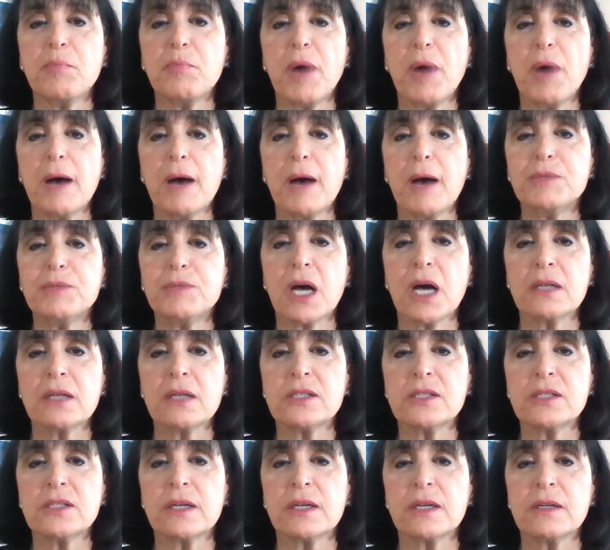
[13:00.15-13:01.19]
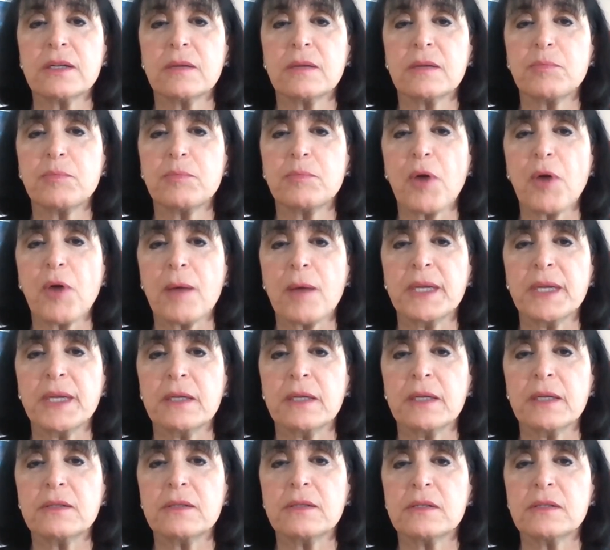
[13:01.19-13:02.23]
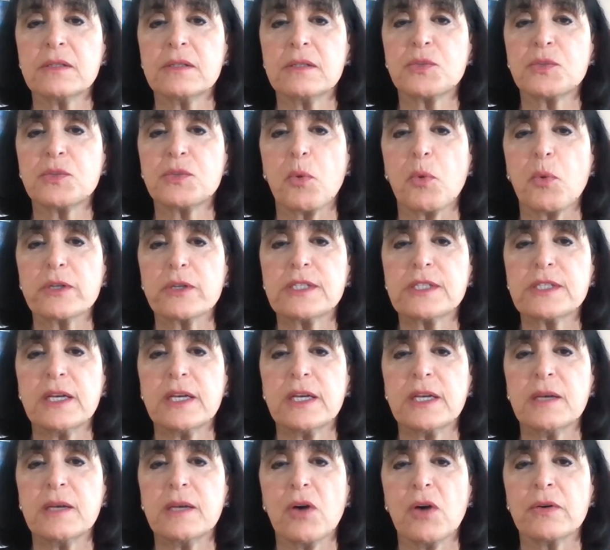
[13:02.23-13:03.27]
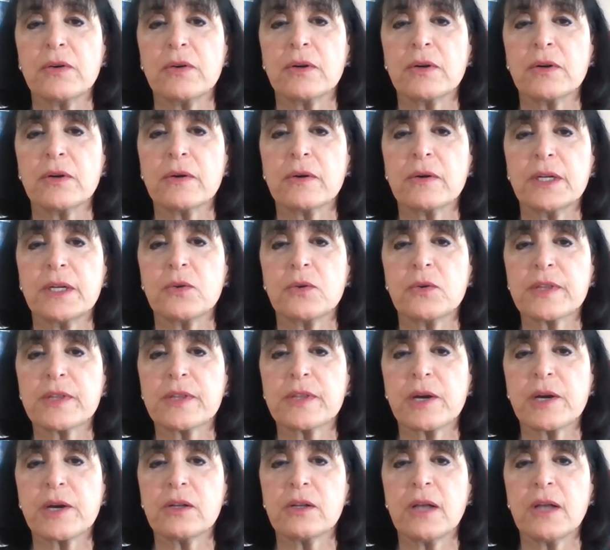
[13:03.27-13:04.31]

Uh, Bob Johnson, prominent sports team owner in North